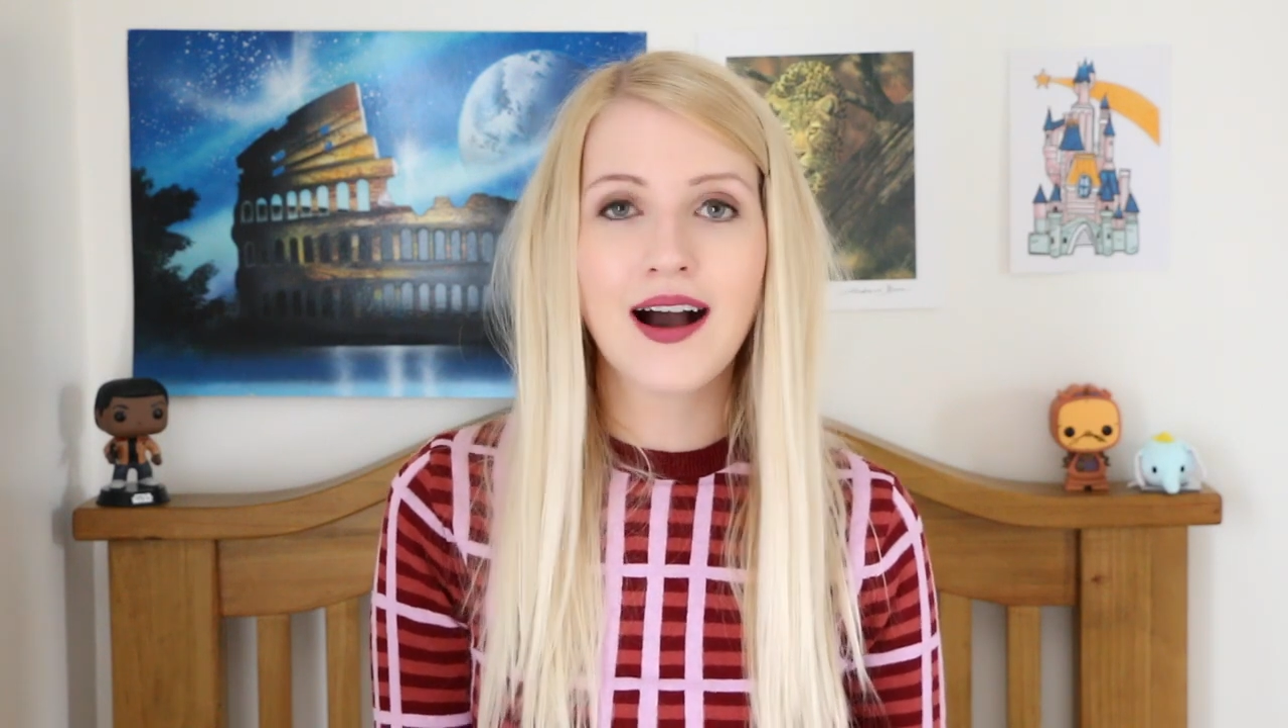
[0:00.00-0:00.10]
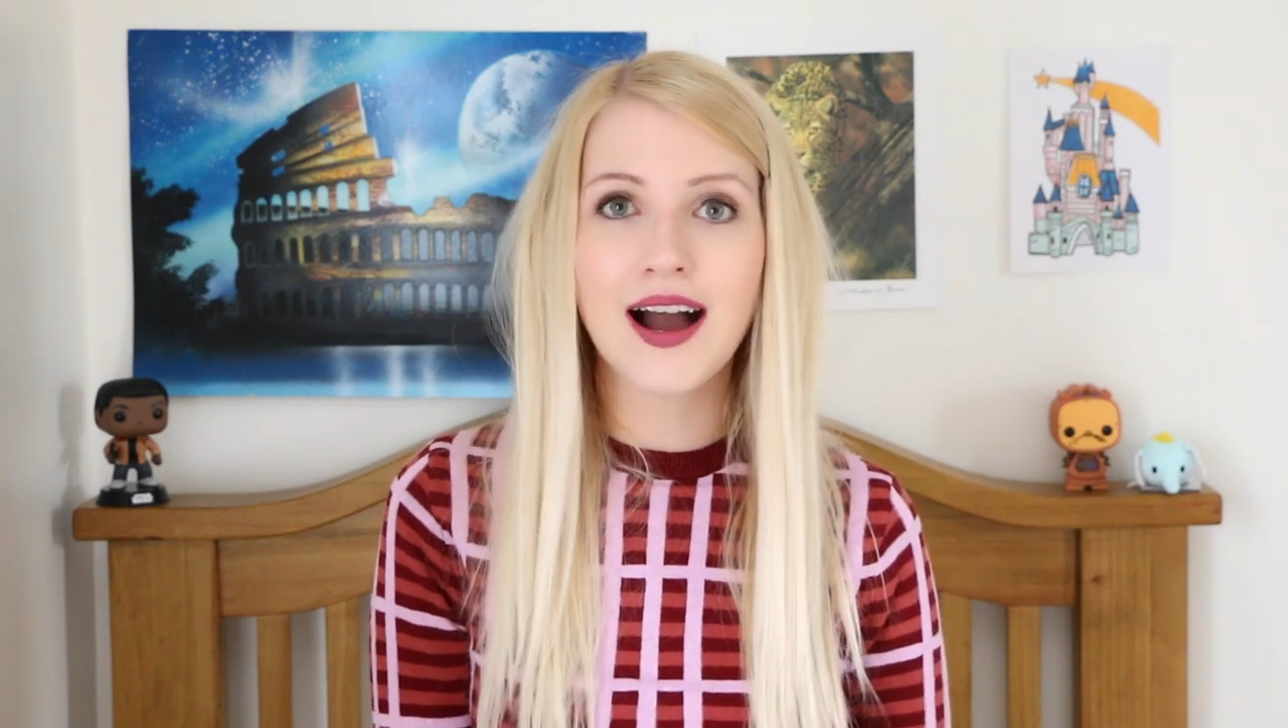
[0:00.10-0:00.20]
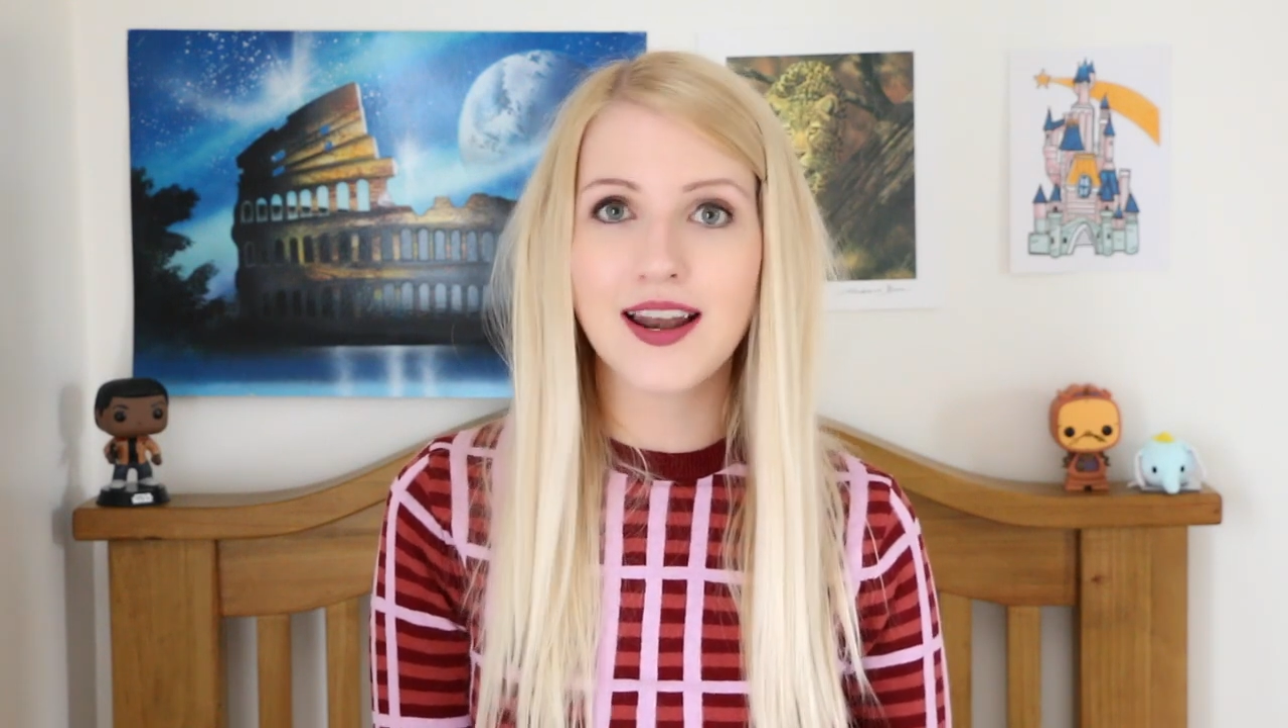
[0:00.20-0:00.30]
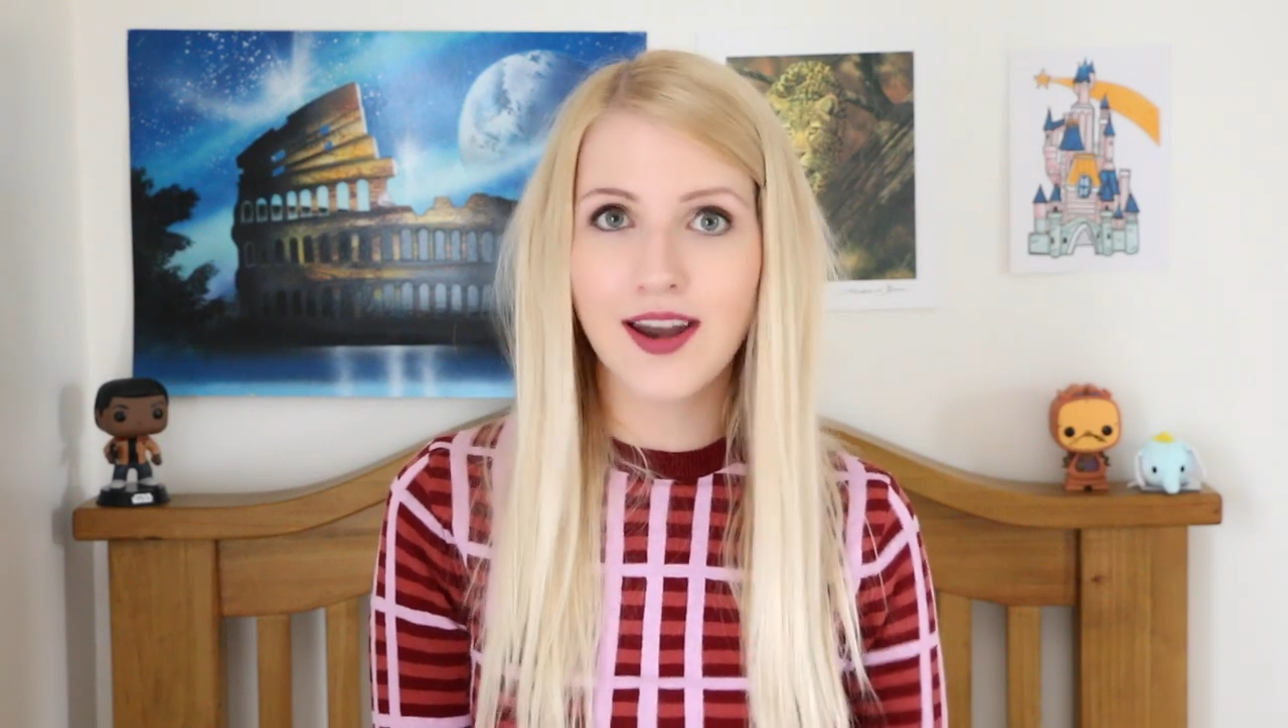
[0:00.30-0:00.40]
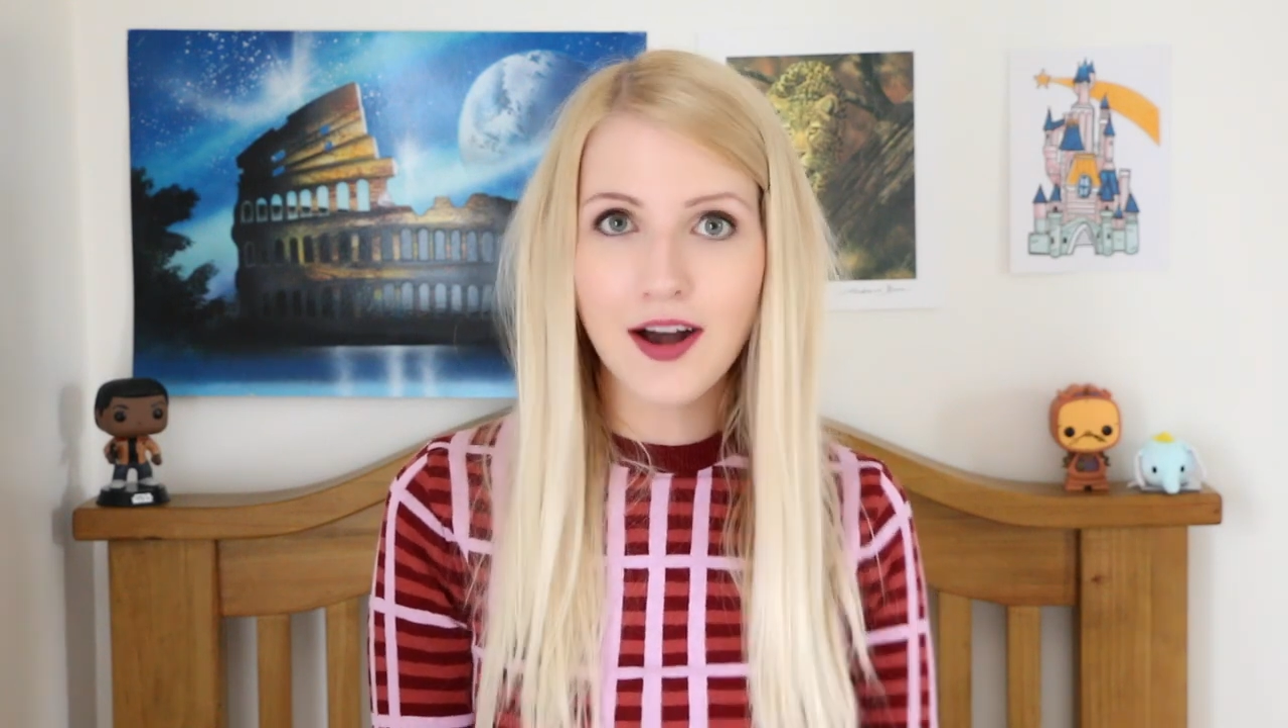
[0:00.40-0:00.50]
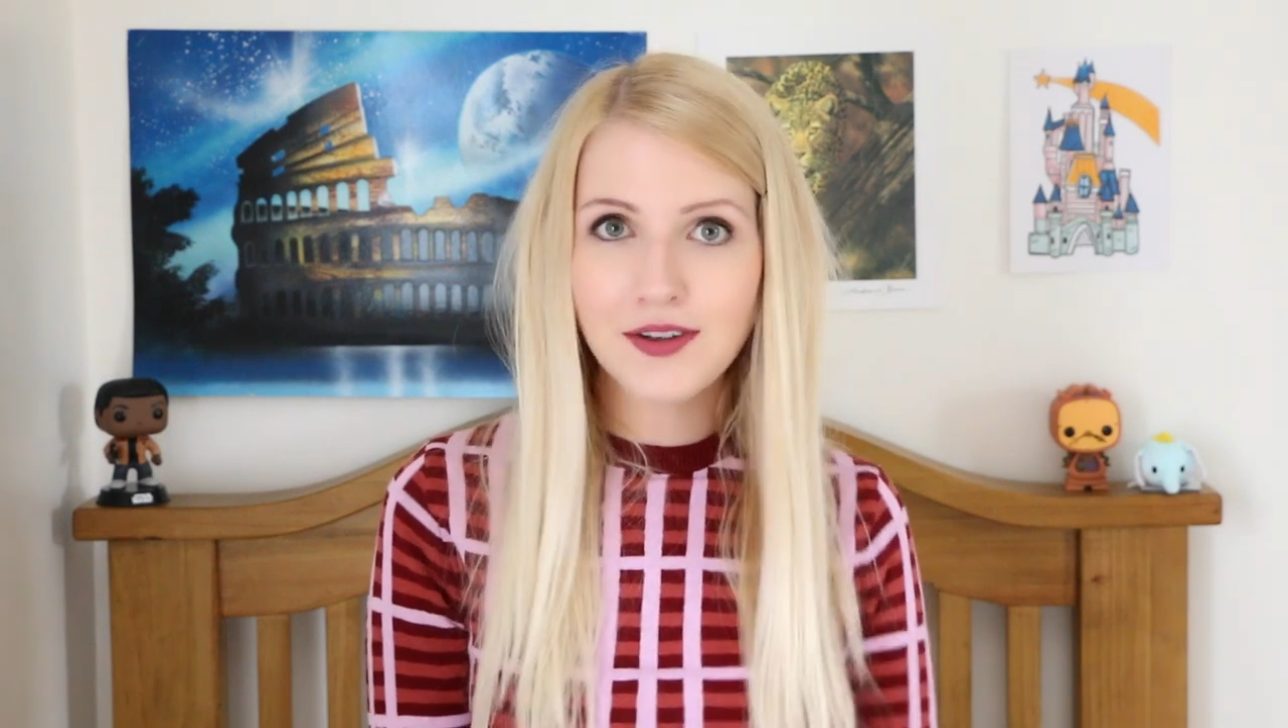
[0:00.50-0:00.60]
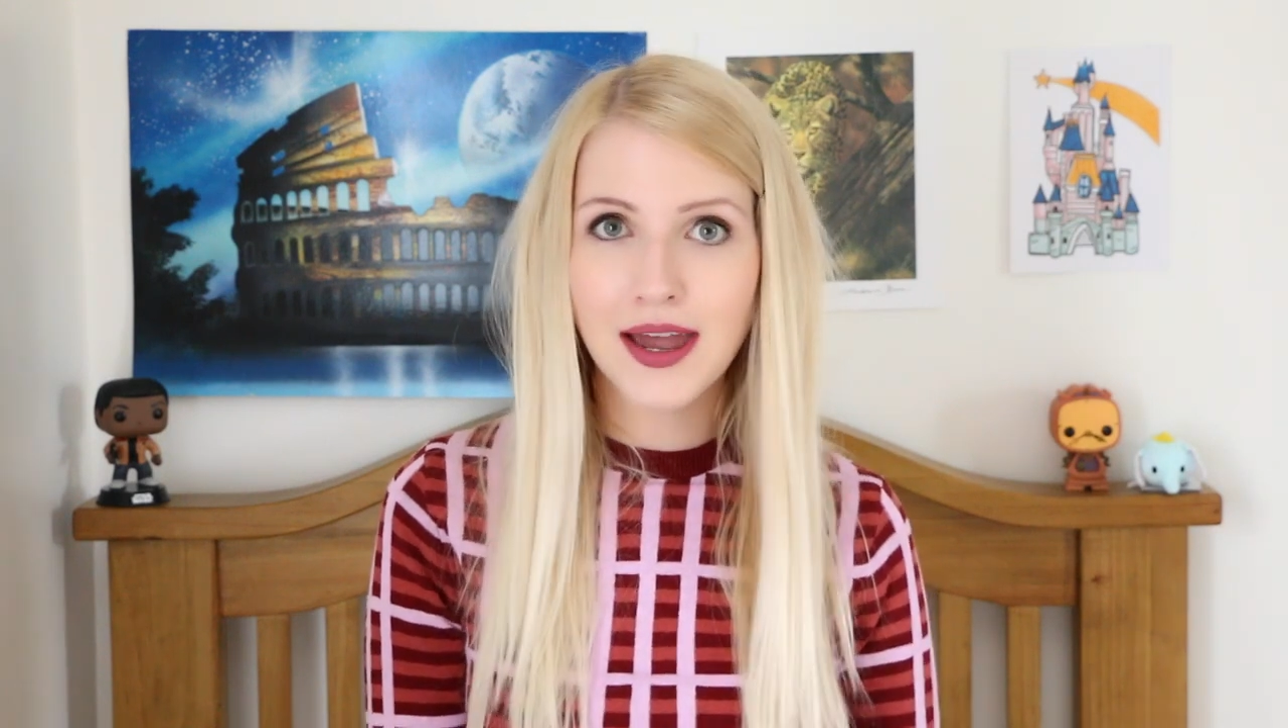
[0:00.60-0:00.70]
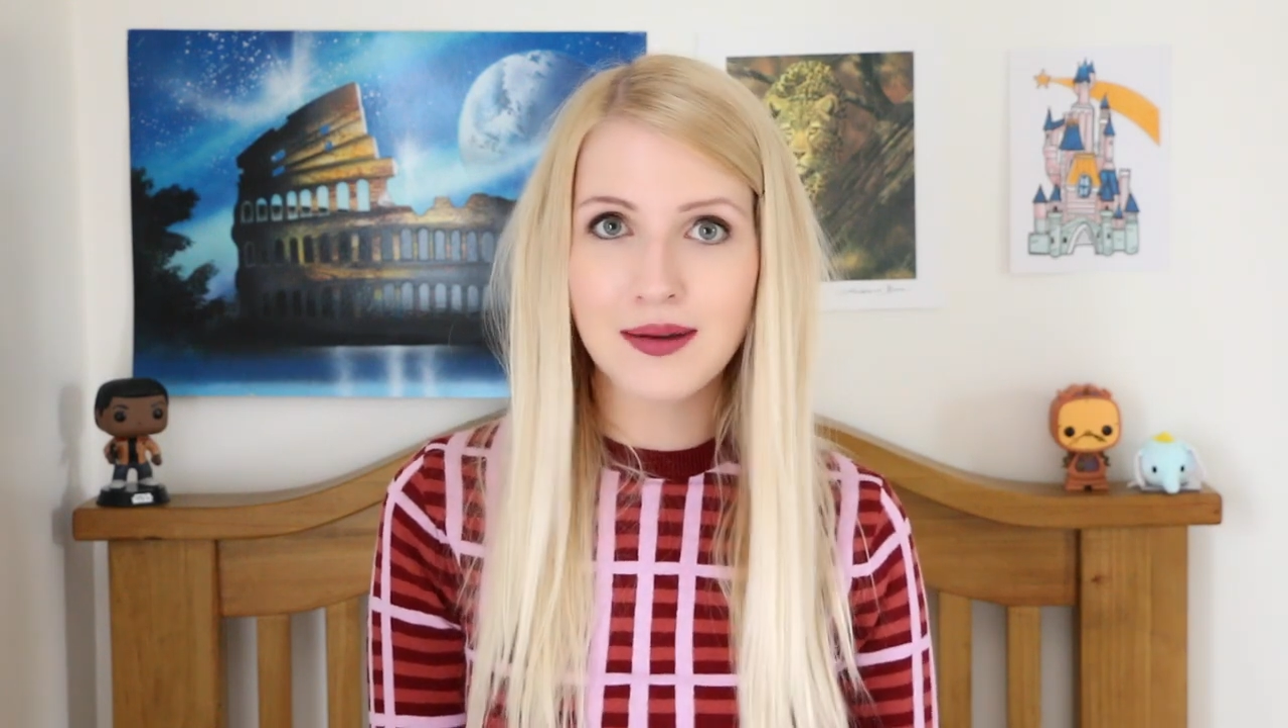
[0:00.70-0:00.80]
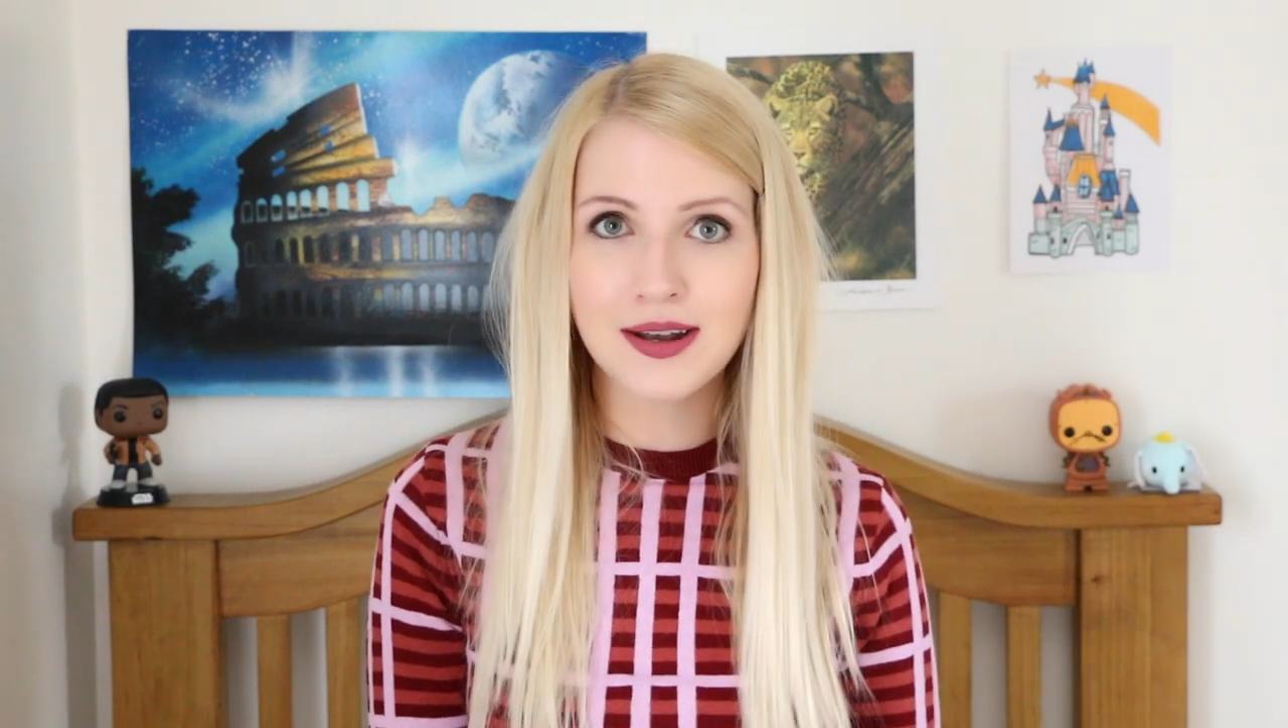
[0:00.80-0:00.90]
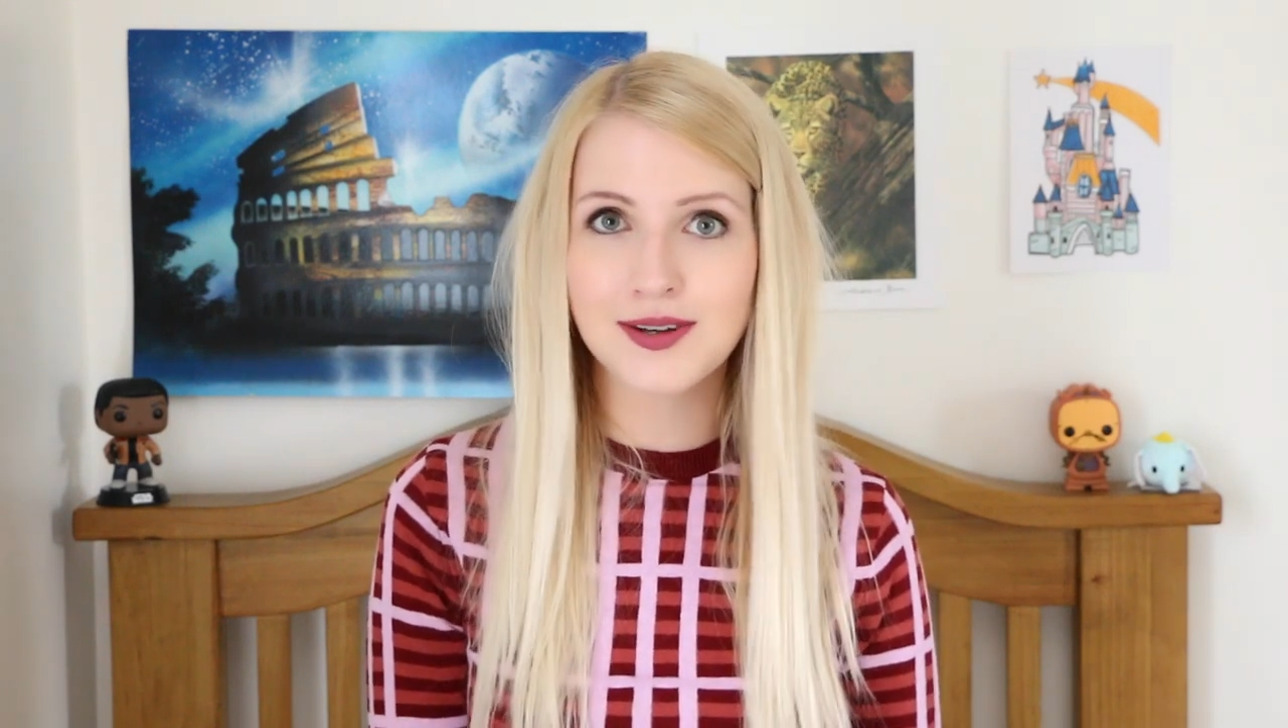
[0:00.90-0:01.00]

I loved how it